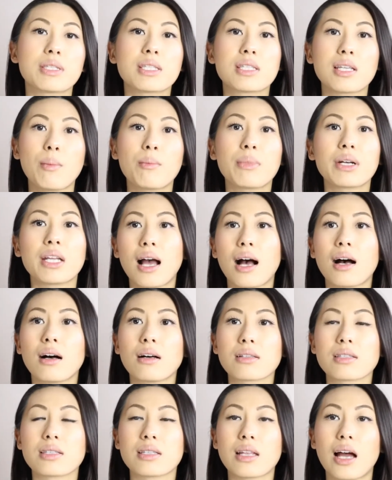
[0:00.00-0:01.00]
somebody
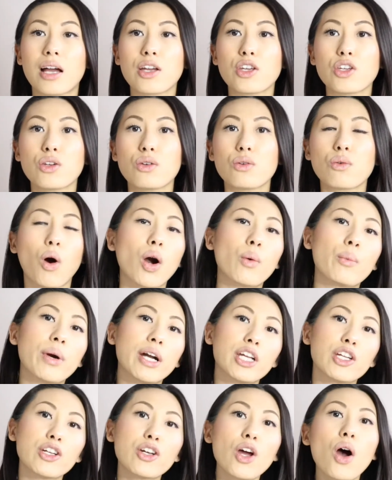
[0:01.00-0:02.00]
else that you
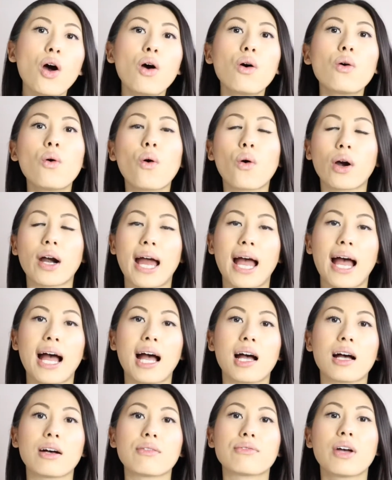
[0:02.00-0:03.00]
already know or
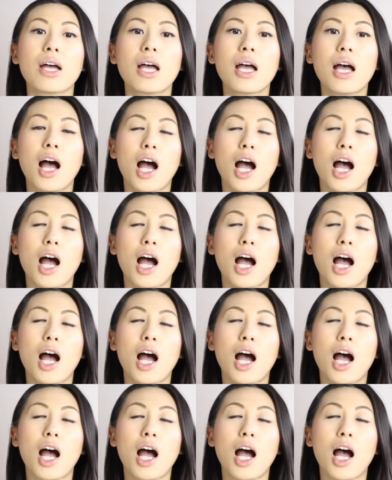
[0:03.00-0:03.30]
have